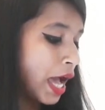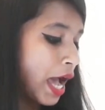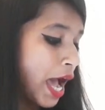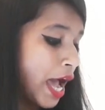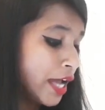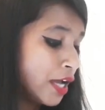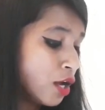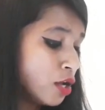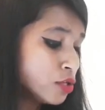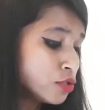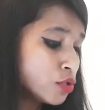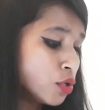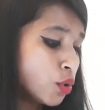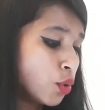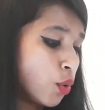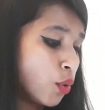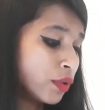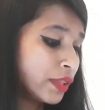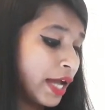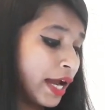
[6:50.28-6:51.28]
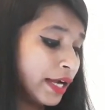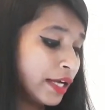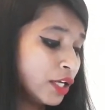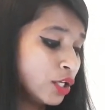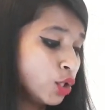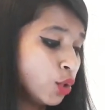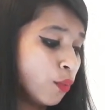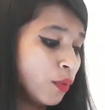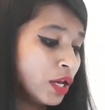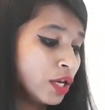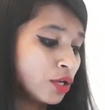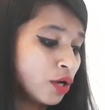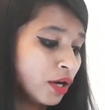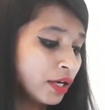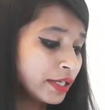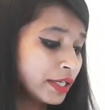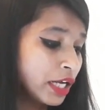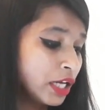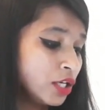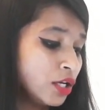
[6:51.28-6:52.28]
I also know that you will
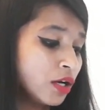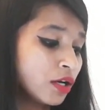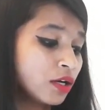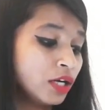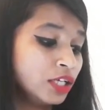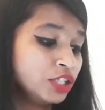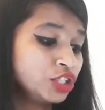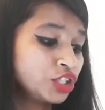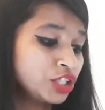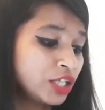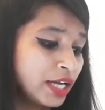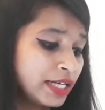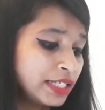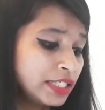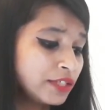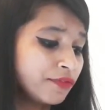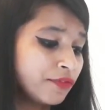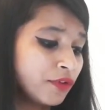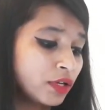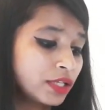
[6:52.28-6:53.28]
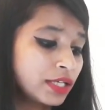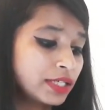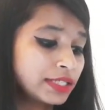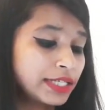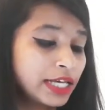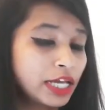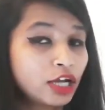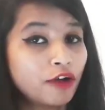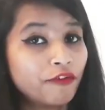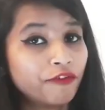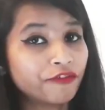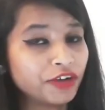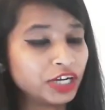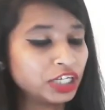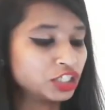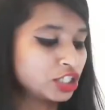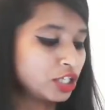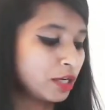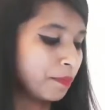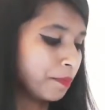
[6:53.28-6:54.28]
not kill your conscience for the sake of
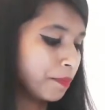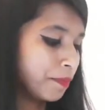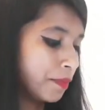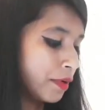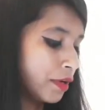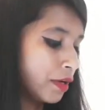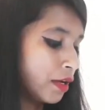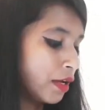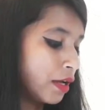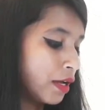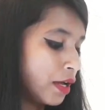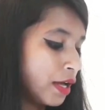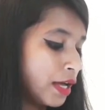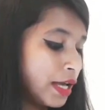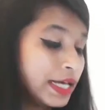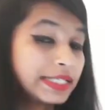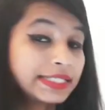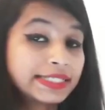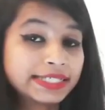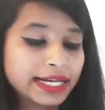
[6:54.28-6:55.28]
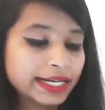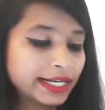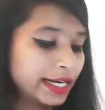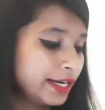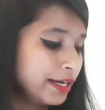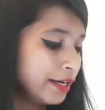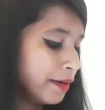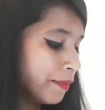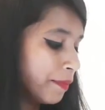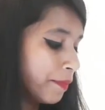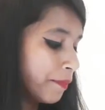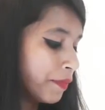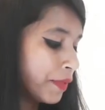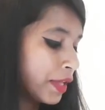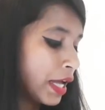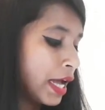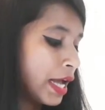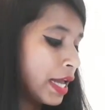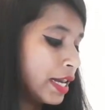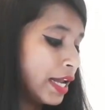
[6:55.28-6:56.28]
friendship. Second,
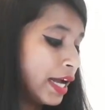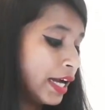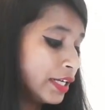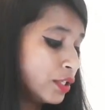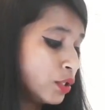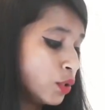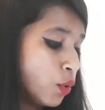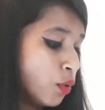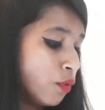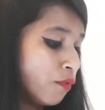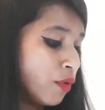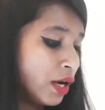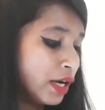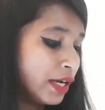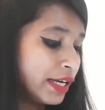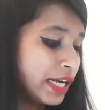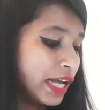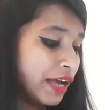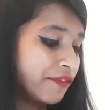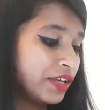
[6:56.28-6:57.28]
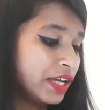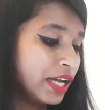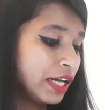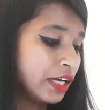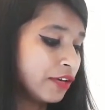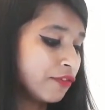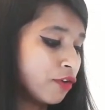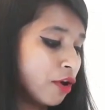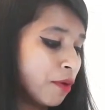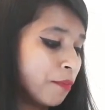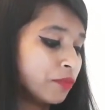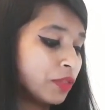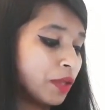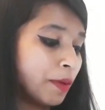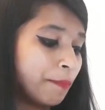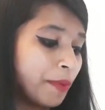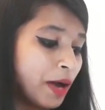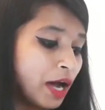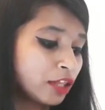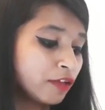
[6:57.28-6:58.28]
let no one deviate from the
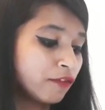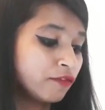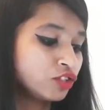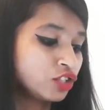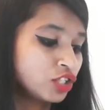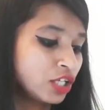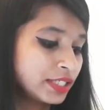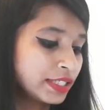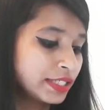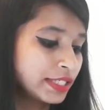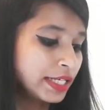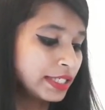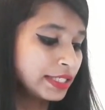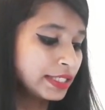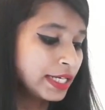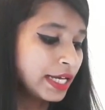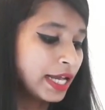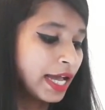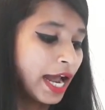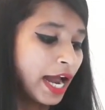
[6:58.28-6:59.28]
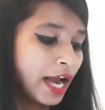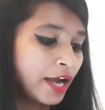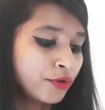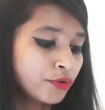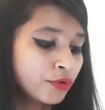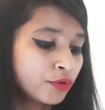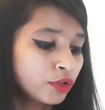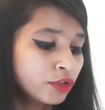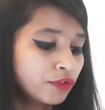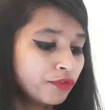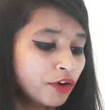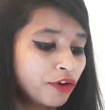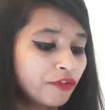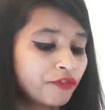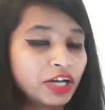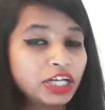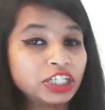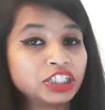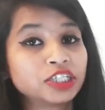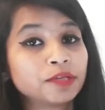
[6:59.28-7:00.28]
path of justice and truth for
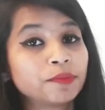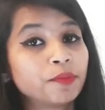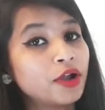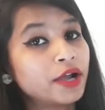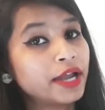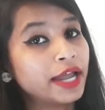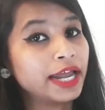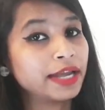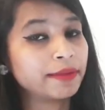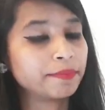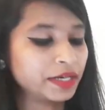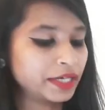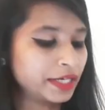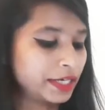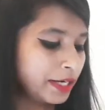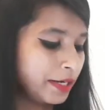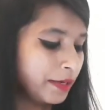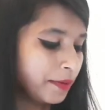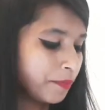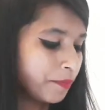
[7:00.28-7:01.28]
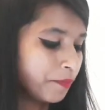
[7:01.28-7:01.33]
friendship or enmity.